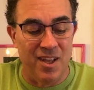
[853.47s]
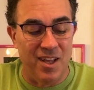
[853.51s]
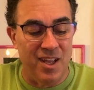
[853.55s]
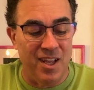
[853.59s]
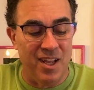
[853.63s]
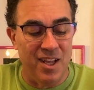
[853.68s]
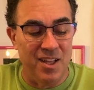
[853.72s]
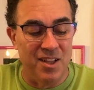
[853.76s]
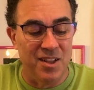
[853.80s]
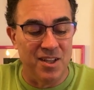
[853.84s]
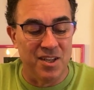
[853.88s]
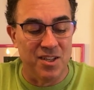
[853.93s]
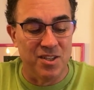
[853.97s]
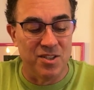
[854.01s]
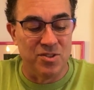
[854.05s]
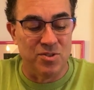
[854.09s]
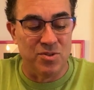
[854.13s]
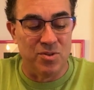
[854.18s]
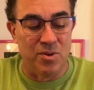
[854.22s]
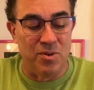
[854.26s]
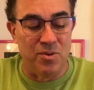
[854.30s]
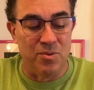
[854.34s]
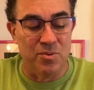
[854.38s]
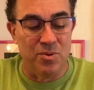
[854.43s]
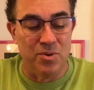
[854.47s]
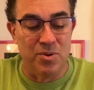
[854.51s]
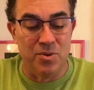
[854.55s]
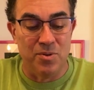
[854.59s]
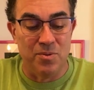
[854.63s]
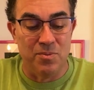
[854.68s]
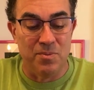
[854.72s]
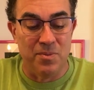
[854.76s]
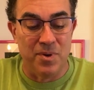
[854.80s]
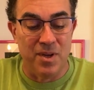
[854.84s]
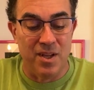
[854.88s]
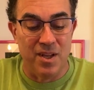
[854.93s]
in the control
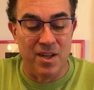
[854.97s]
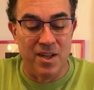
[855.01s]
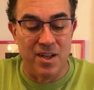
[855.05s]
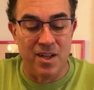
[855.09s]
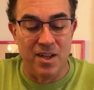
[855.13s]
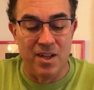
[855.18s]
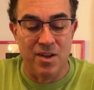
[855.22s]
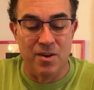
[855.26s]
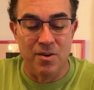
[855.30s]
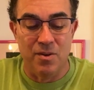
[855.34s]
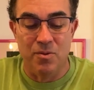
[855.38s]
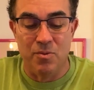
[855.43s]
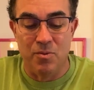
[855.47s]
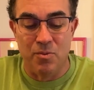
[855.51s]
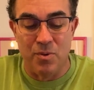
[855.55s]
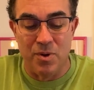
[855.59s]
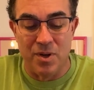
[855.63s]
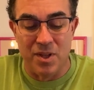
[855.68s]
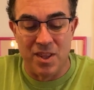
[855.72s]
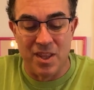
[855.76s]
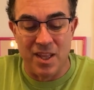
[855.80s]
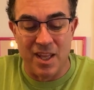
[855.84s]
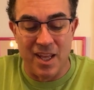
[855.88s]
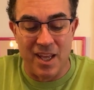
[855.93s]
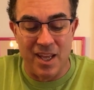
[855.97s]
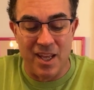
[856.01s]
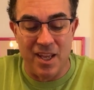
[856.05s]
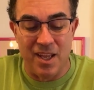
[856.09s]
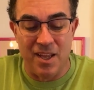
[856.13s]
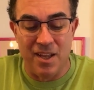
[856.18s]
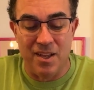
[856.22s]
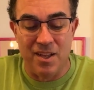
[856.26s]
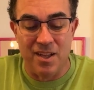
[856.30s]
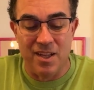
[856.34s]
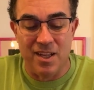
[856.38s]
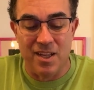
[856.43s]
room with
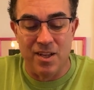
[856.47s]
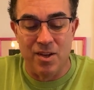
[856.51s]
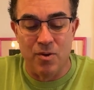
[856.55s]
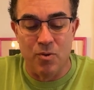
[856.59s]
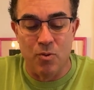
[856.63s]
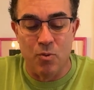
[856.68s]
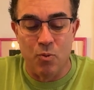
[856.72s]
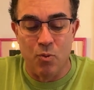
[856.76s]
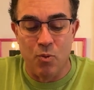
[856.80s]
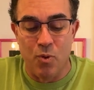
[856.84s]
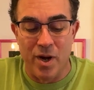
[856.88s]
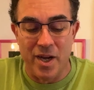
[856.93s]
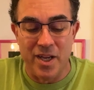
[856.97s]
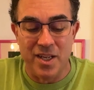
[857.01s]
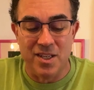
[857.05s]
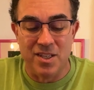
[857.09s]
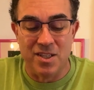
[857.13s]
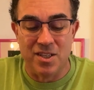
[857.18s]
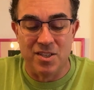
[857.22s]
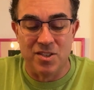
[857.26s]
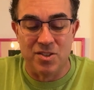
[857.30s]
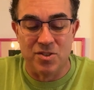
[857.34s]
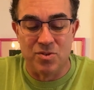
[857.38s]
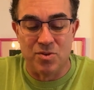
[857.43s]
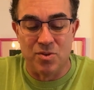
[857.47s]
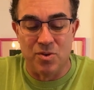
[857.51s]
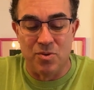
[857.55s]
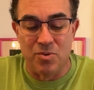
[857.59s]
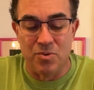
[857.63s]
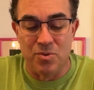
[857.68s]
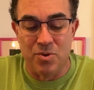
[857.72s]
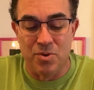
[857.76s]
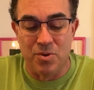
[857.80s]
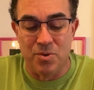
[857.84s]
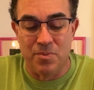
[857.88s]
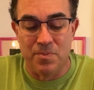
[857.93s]
a white control
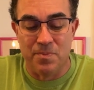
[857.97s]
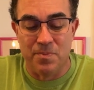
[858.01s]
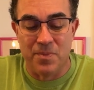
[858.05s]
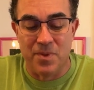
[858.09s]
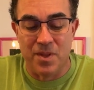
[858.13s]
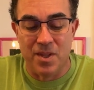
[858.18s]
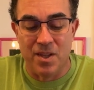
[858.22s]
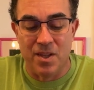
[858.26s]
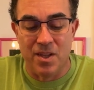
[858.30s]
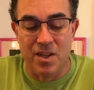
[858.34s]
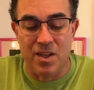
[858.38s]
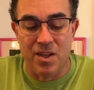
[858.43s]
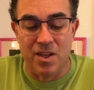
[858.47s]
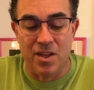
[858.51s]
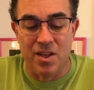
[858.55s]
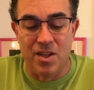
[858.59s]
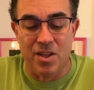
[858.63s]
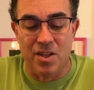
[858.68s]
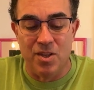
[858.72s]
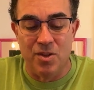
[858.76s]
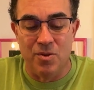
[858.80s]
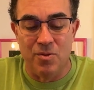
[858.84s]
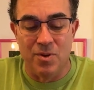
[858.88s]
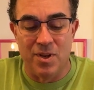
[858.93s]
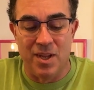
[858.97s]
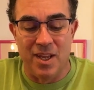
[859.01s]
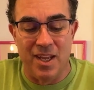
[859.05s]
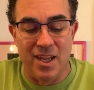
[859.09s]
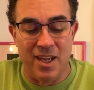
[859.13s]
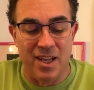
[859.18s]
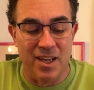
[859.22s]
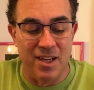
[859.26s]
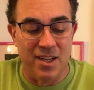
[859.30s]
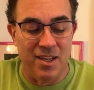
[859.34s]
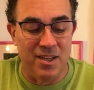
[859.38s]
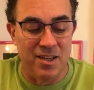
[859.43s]
room, you
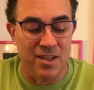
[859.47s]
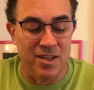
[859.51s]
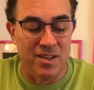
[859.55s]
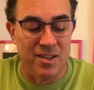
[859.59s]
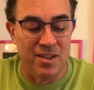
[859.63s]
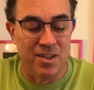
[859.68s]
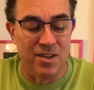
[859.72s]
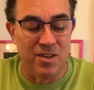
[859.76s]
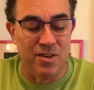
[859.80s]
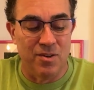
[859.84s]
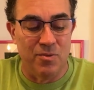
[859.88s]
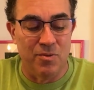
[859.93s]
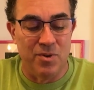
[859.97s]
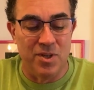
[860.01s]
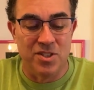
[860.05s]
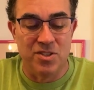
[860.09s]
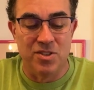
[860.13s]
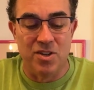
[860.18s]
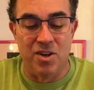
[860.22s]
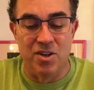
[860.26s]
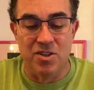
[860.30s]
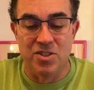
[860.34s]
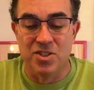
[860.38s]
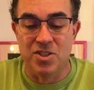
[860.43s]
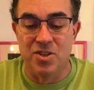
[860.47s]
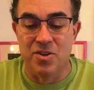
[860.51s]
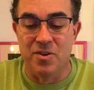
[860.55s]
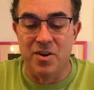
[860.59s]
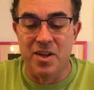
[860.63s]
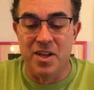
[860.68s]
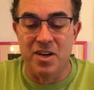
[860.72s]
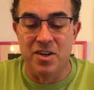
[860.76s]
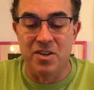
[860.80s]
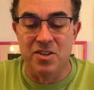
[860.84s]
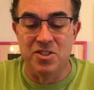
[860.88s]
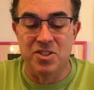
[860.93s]
can recharge your
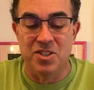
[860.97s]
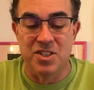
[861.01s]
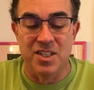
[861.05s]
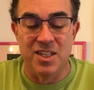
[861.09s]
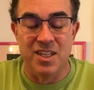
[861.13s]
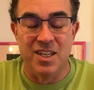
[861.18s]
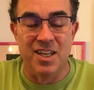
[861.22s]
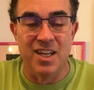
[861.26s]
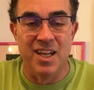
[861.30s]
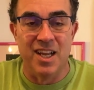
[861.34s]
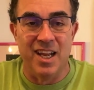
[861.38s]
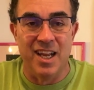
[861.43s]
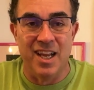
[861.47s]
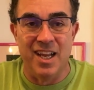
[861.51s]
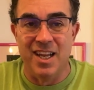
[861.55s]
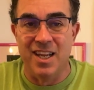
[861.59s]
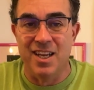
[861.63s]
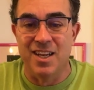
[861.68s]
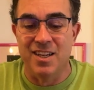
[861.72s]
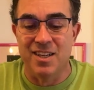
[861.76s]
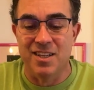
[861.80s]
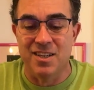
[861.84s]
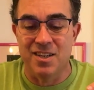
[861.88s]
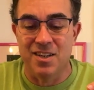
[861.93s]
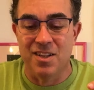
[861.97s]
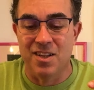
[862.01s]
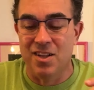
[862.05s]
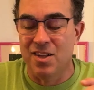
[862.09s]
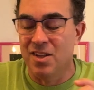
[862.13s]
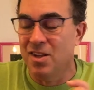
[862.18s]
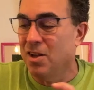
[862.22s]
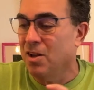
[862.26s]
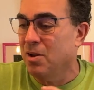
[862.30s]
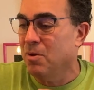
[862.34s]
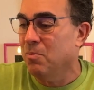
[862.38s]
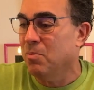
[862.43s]
energy and
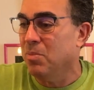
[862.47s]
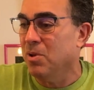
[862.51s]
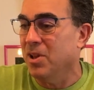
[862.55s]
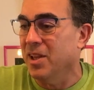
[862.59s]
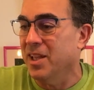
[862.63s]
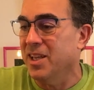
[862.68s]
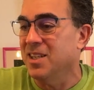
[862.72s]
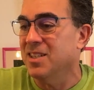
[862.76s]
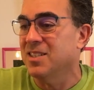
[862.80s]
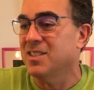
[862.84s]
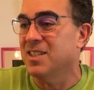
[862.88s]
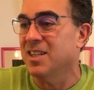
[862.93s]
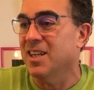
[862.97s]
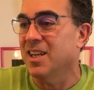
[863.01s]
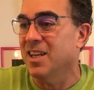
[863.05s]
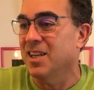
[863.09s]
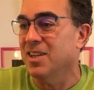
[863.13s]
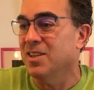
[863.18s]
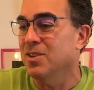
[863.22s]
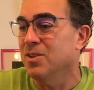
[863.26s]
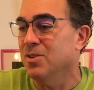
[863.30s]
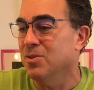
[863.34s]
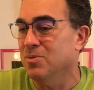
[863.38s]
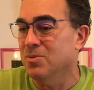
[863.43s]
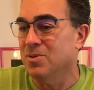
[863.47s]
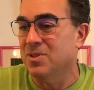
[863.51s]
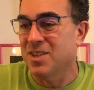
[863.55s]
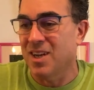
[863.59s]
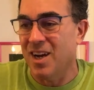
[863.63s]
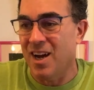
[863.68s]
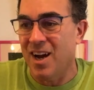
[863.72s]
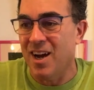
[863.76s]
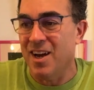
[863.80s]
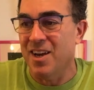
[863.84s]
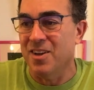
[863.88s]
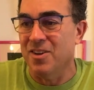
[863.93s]
place a new
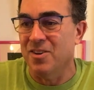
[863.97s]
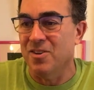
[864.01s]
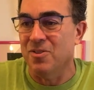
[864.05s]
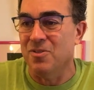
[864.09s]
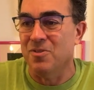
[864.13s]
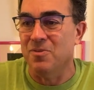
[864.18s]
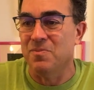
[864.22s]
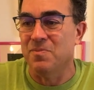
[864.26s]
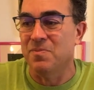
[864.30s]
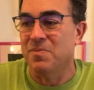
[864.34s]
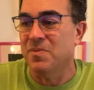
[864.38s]
tile.